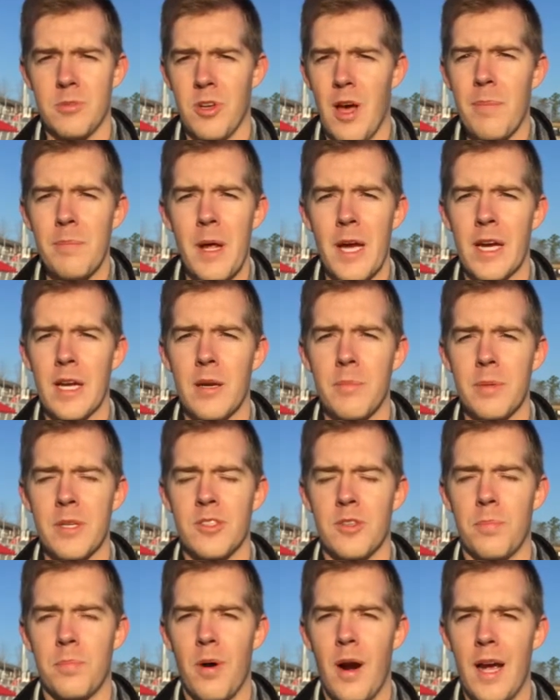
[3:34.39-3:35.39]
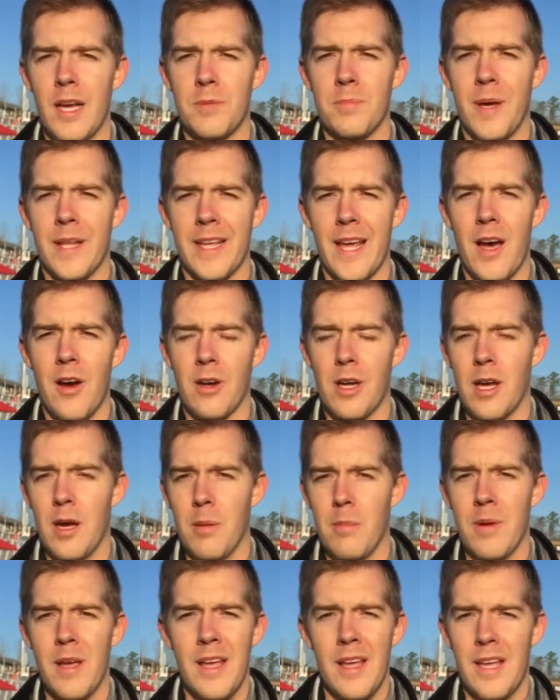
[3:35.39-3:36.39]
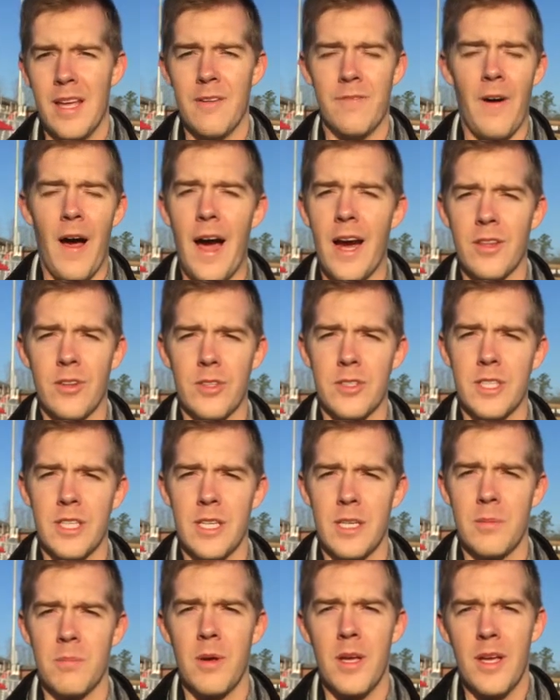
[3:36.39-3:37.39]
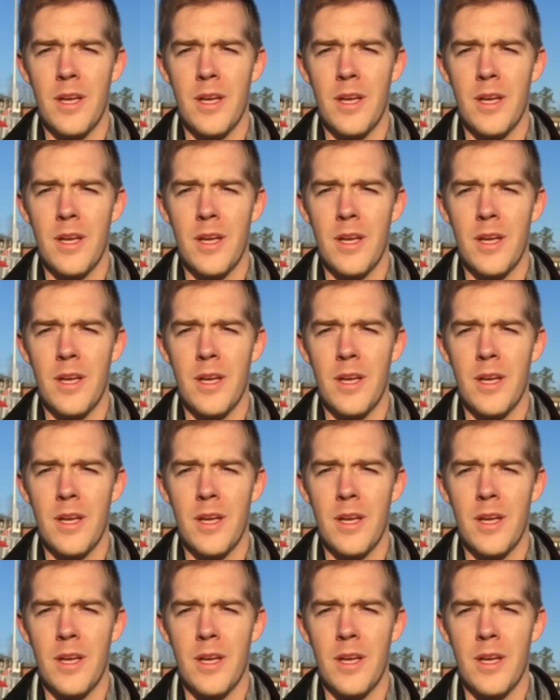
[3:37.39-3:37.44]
so I'm not going to be surprised by the outcome if either team